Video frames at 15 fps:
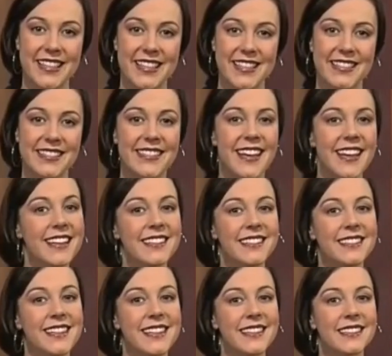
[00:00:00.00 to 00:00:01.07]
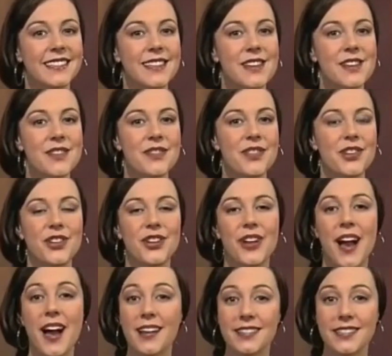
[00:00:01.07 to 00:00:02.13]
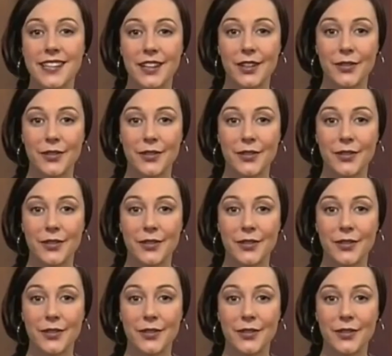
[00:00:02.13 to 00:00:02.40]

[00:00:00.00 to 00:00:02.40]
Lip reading: The saying says that you can't tell